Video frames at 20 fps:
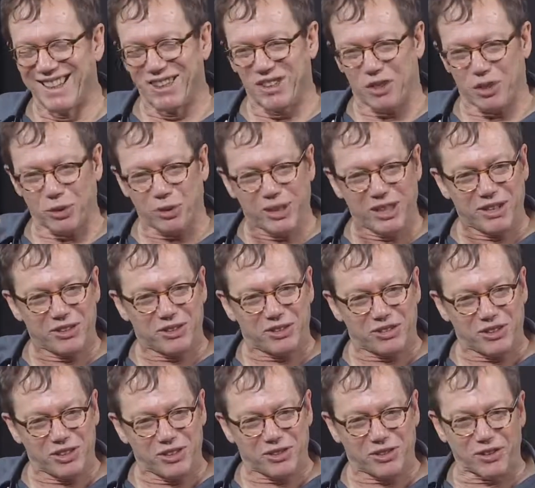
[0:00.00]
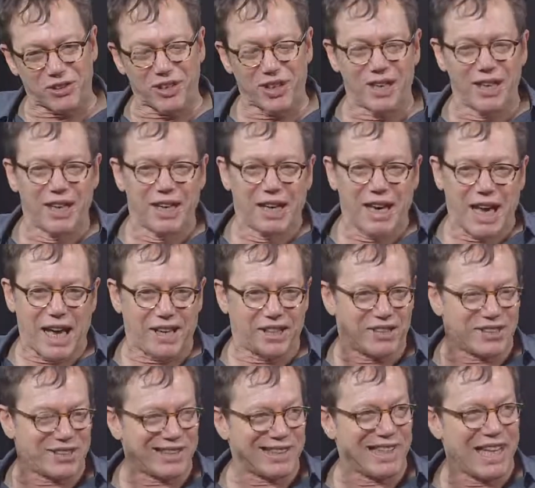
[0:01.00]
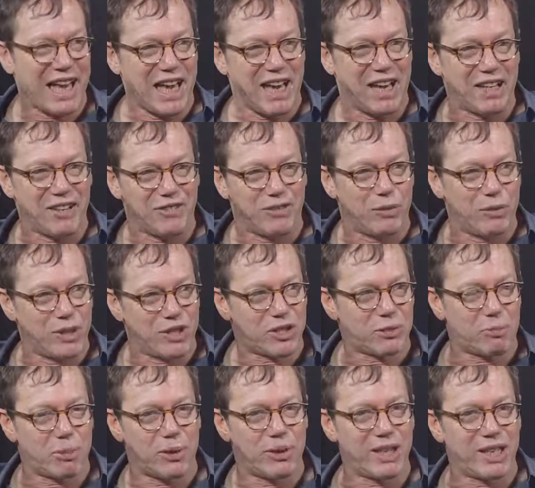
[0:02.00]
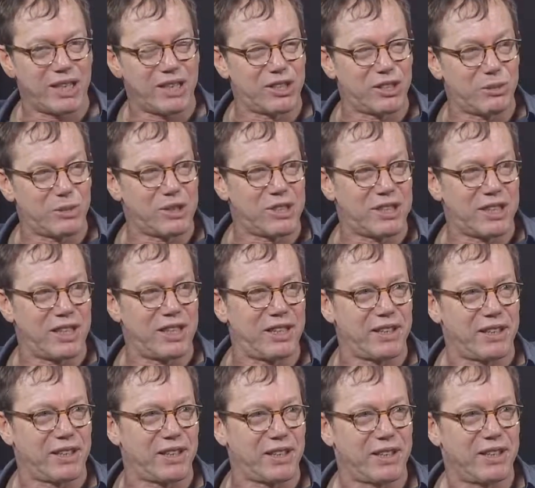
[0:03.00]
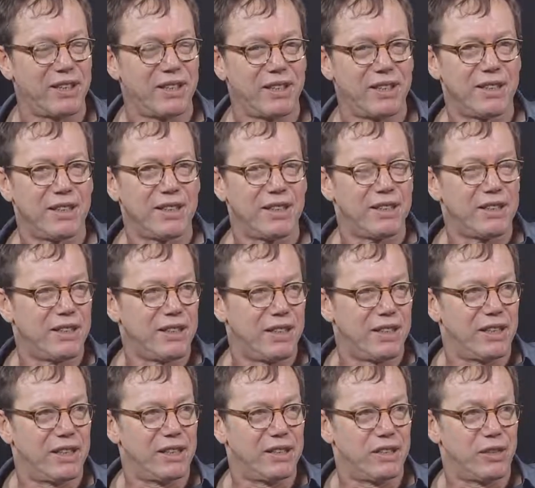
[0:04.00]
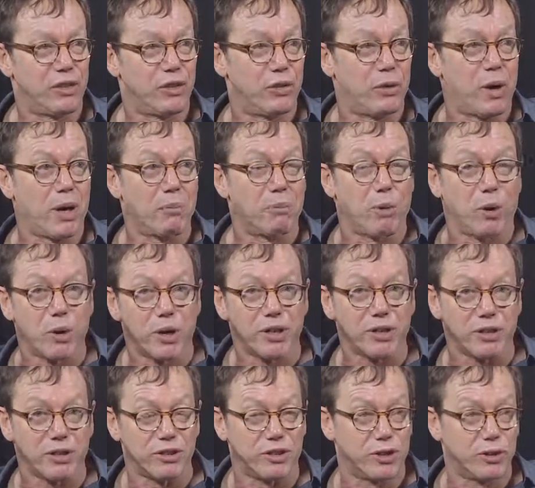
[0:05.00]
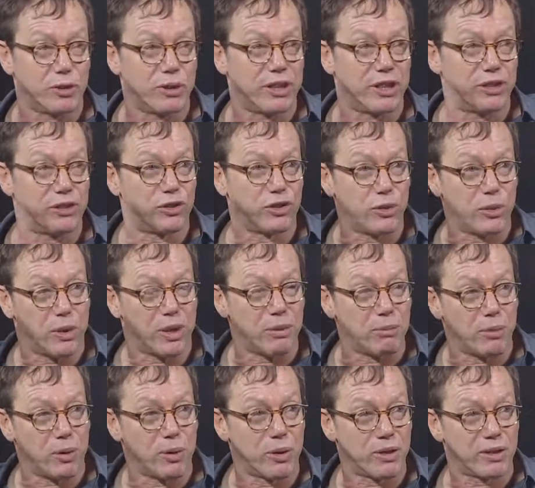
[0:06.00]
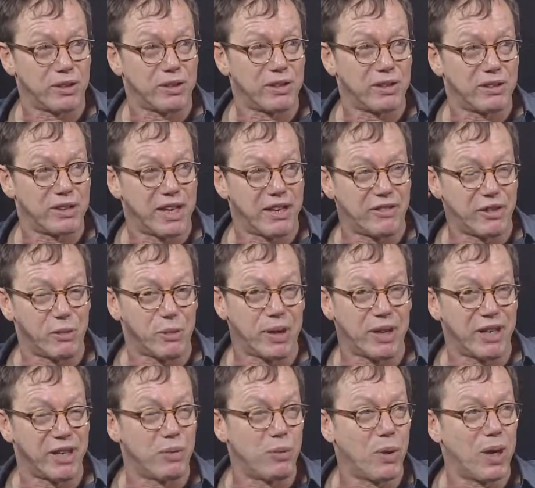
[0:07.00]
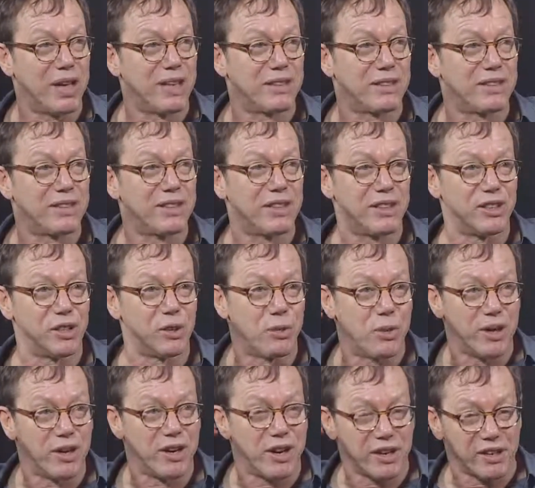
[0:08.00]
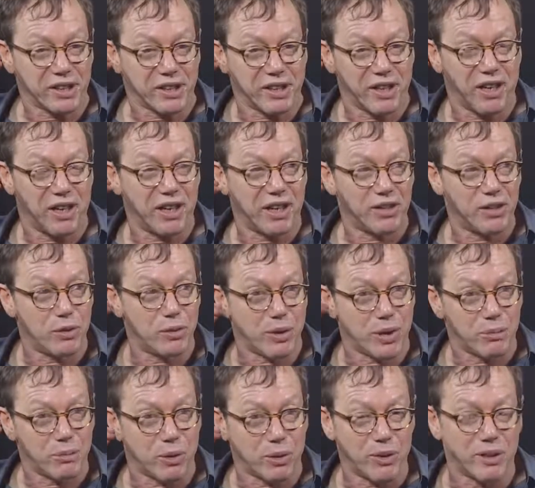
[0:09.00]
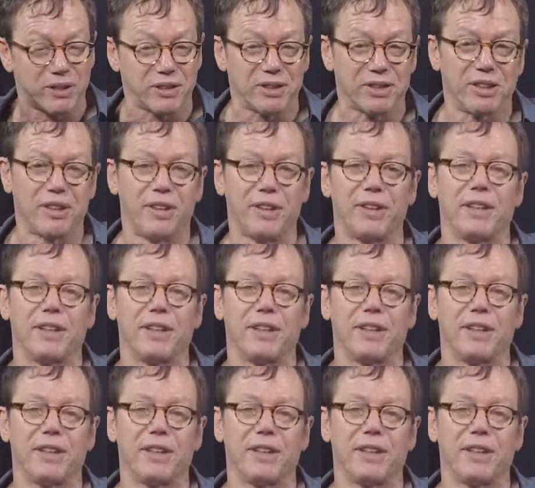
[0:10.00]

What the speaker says: Julius Caesar, had a slave whispering into his ear, you are mortal, Julius, you are mortal. Everywhere he went, you are not a god, you are mortal.